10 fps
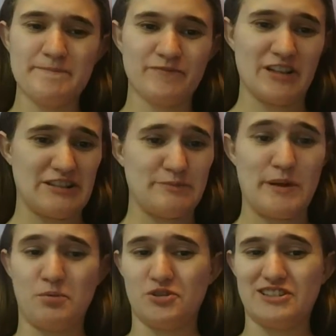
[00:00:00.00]
Because
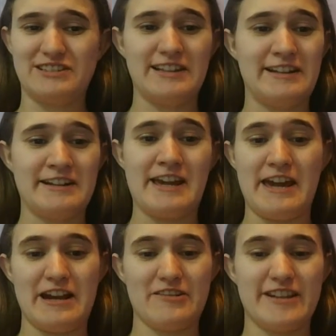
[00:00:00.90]
people just didn't
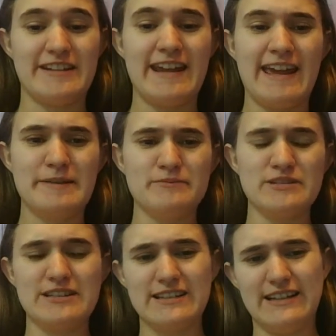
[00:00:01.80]
care. The names,